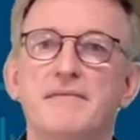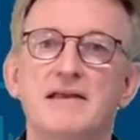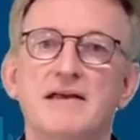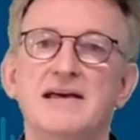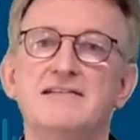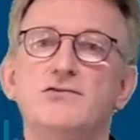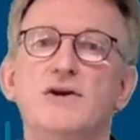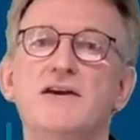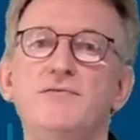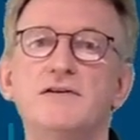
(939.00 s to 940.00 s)
yes, you
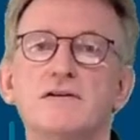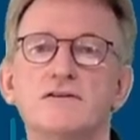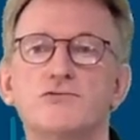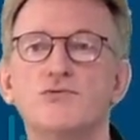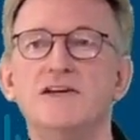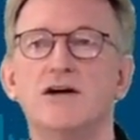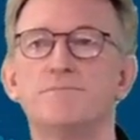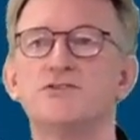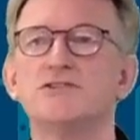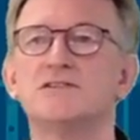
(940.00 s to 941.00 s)
have here 3
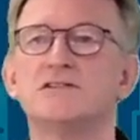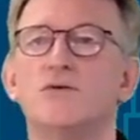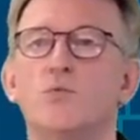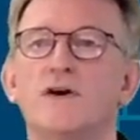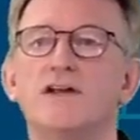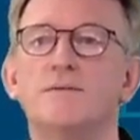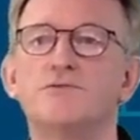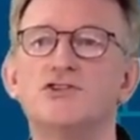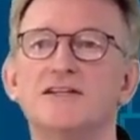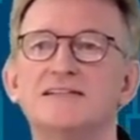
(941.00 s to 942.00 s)
options. One
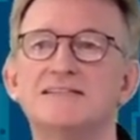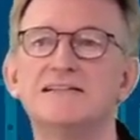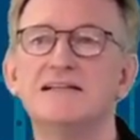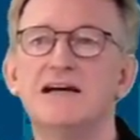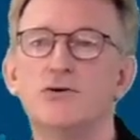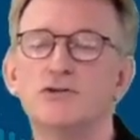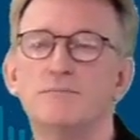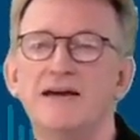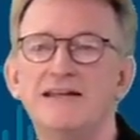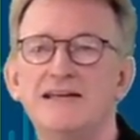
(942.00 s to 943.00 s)
option is
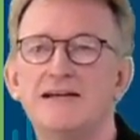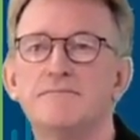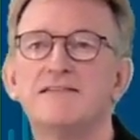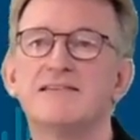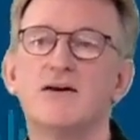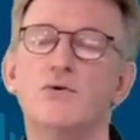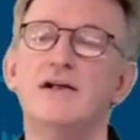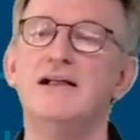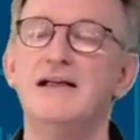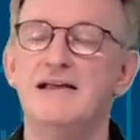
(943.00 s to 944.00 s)
automatic, so
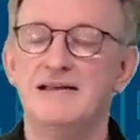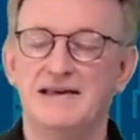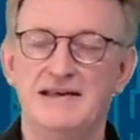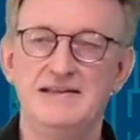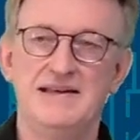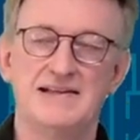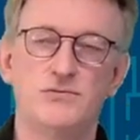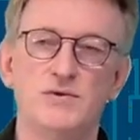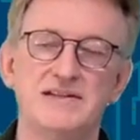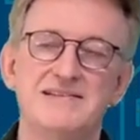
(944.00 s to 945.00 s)
ETS
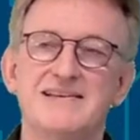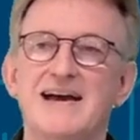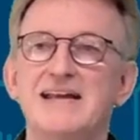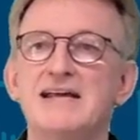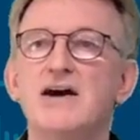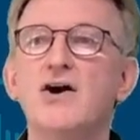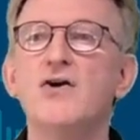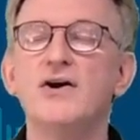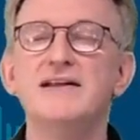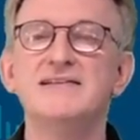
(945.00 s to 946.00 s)
will decide
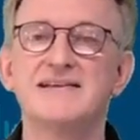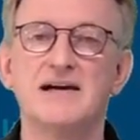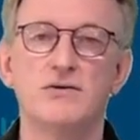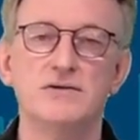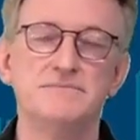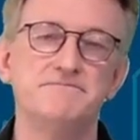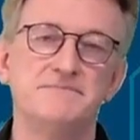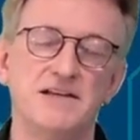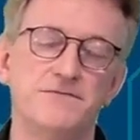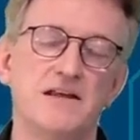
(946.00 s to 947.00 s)
on its own.
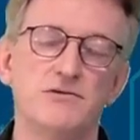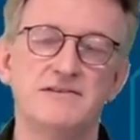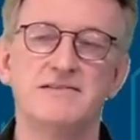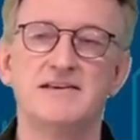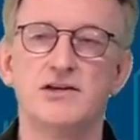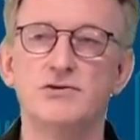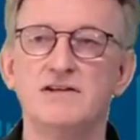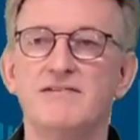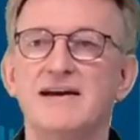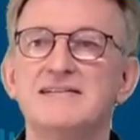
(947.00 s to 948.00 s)
If there is a secure
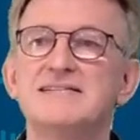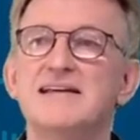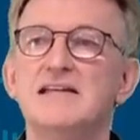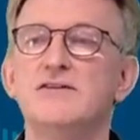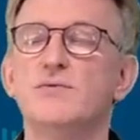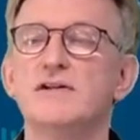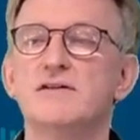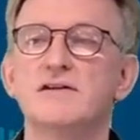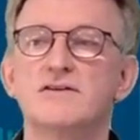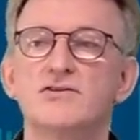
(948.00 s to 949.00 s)
device, then it
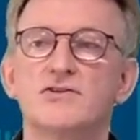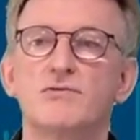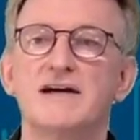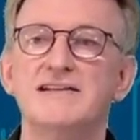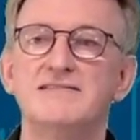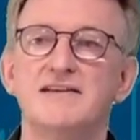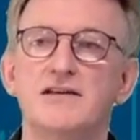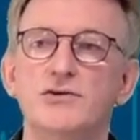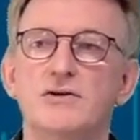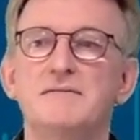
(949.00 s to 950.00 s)
will run in
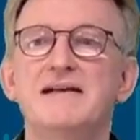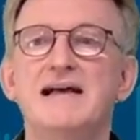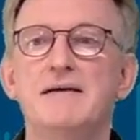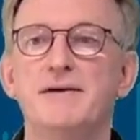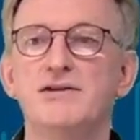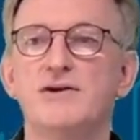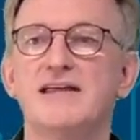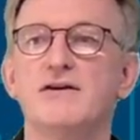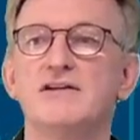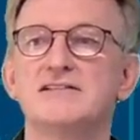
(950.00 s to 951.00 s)
secure. But you
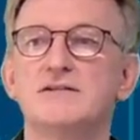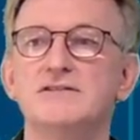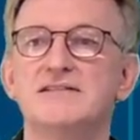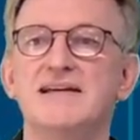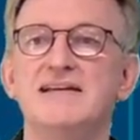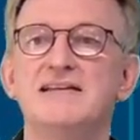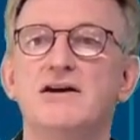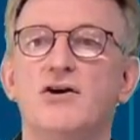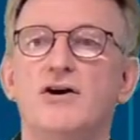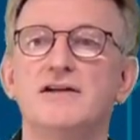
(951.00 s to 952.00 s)
can also say it
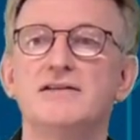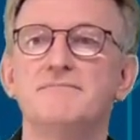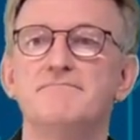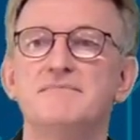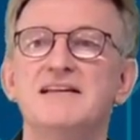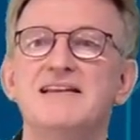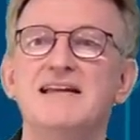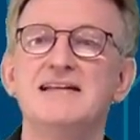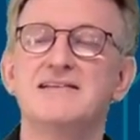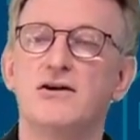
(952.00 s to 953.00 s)
on, then
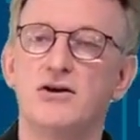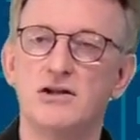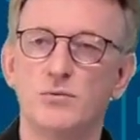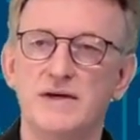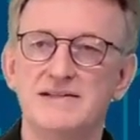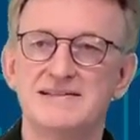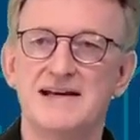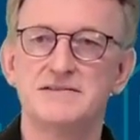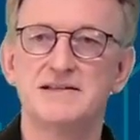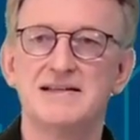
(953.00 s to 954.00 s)
it's always
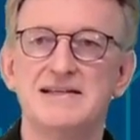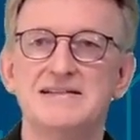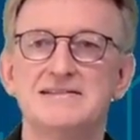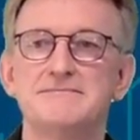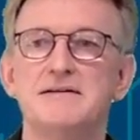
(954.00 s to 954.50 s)
isolated,